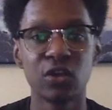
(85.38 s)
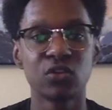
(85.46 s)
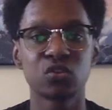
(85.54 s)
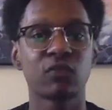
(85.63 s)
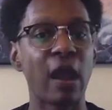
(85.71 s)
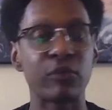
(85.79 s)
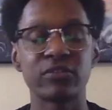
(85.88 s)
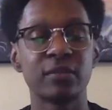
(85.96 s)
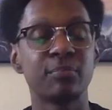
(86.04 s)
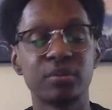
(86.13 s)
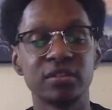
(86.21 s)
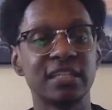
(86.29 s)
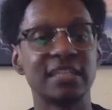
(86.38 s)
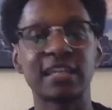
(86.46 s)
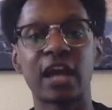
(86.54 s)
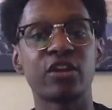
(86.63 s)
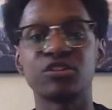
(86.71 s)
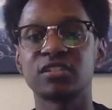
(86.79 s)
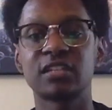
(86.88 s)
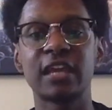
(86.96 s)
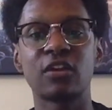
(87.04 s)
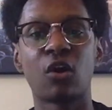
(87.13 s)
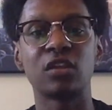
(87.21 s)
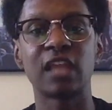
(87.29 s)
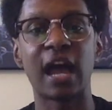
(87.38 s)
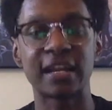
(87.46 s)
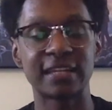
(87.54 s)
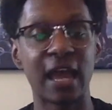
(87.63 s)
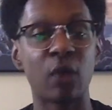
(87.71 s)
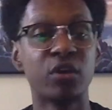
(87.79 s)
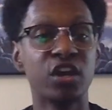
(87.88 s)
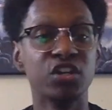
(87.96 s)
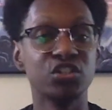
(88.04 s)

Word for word: So rather than put the entire state on lockdown,